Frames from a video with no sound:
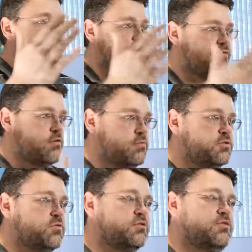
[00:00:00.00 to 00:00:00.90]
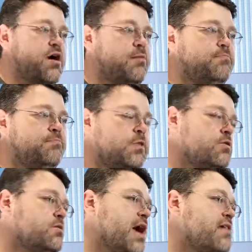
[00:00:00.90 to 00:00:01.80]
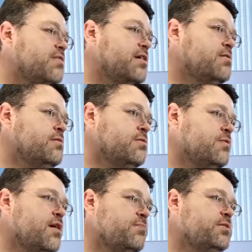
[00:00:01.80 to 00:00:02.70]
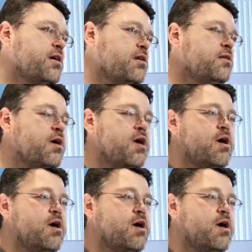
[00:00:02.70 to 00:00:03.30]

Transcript: the performance will drop. You don't have that with Optane,